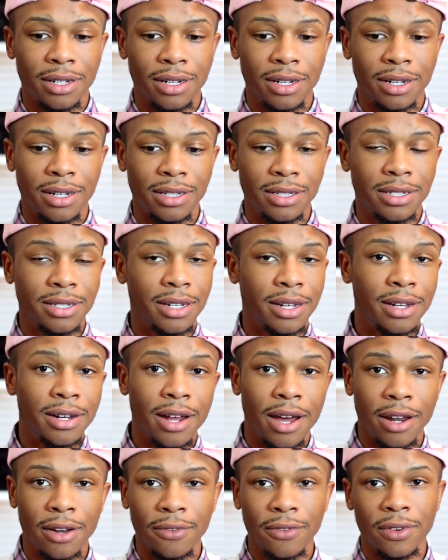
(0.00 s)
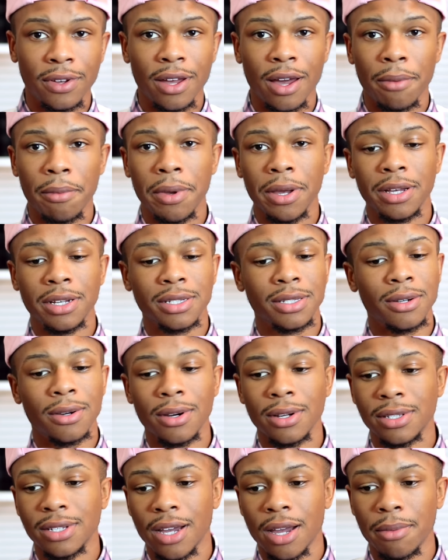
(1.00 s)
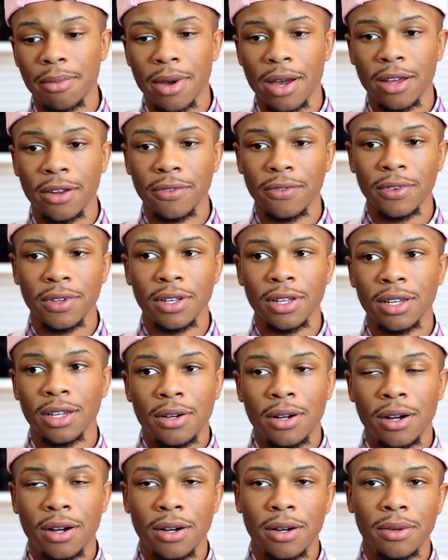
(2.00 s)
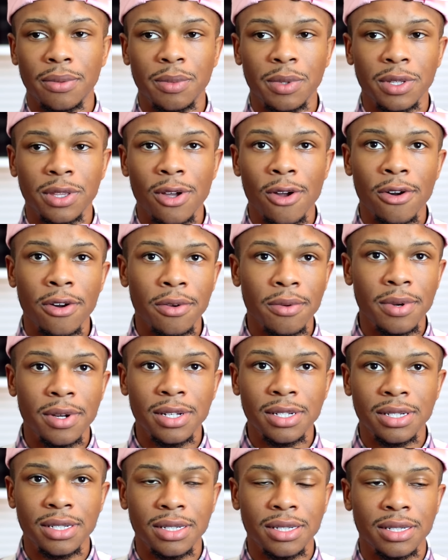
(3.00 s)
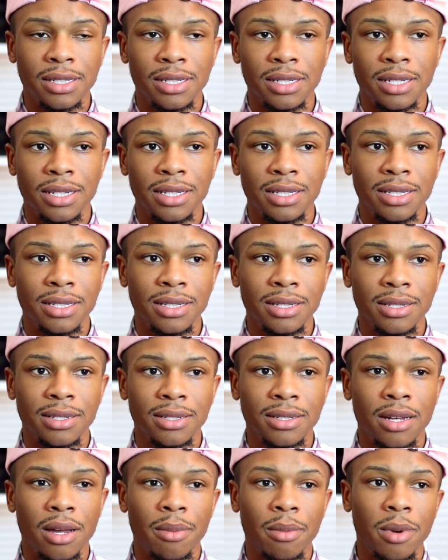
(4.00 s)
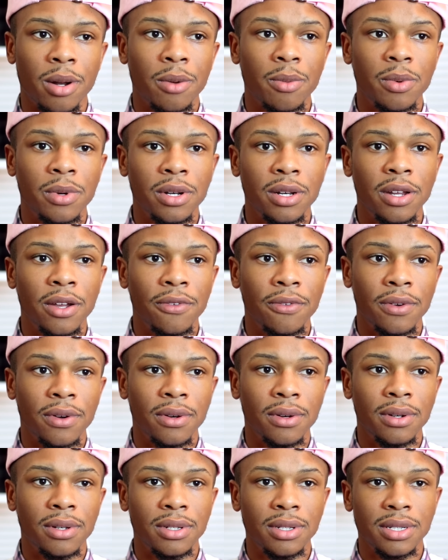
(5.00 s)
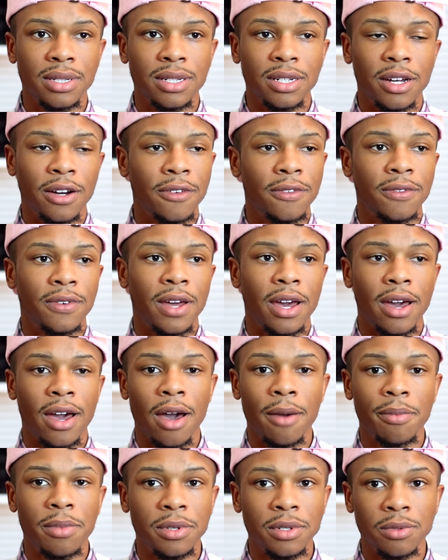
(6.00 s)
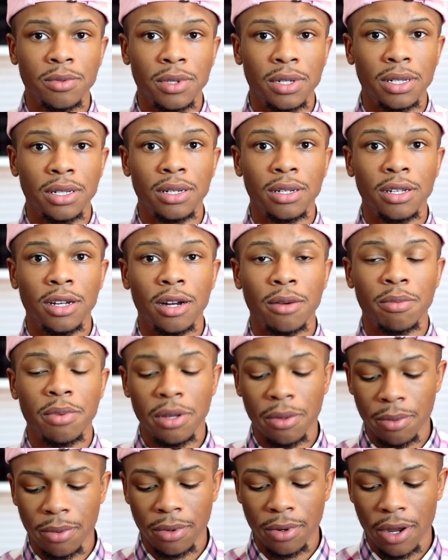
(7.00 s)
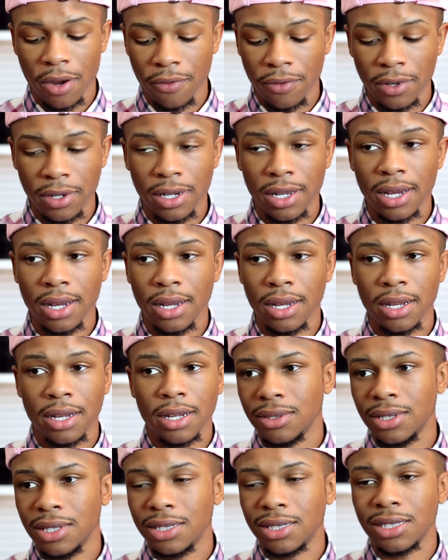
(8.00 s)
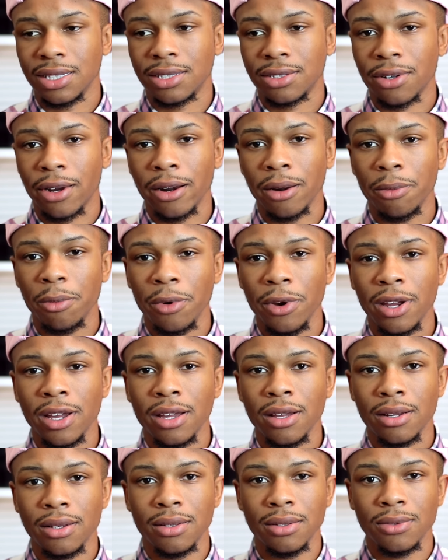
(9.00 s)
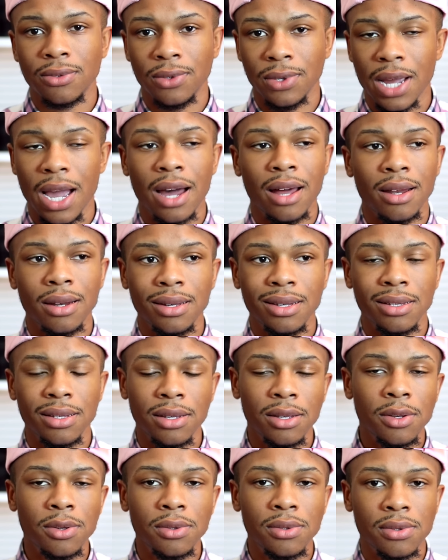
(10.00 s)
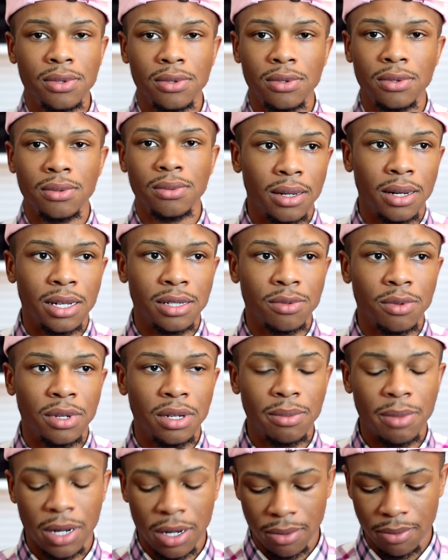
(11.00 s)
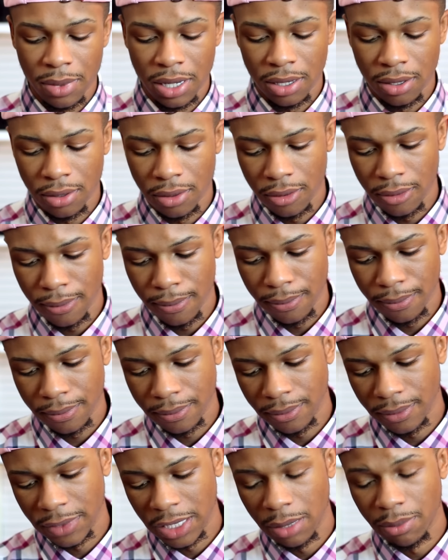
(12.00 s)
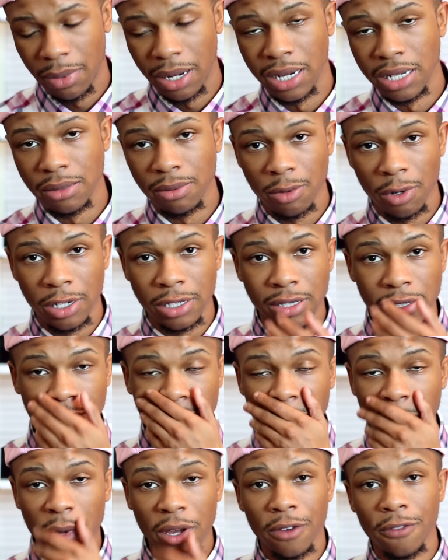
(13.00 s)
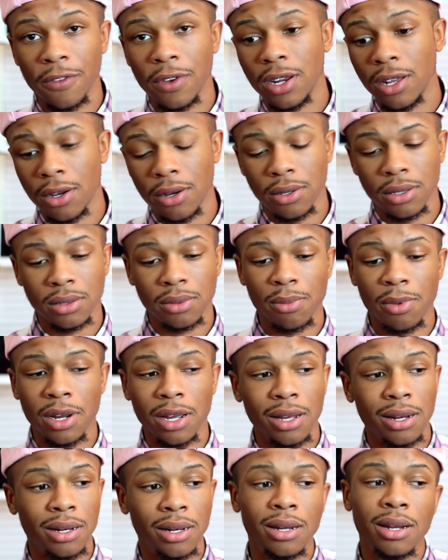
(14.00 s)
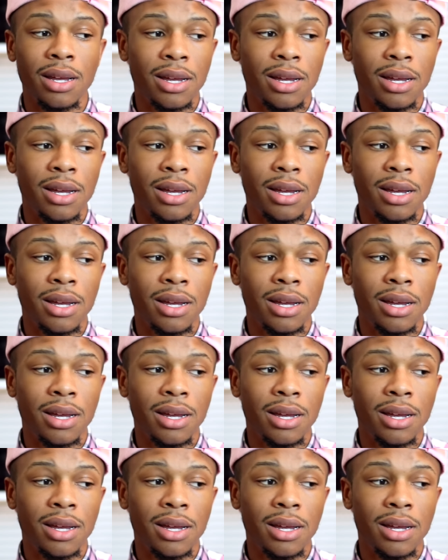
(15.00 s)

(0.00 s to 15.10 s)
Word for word: a skit out of it. I make a story time out of it. Um, with thirty reasons, it's just coming up with different stuff that happens with young people every day. It's just trying to bring reality to YouTube. That's really my my um my inspiration for making videos, bringing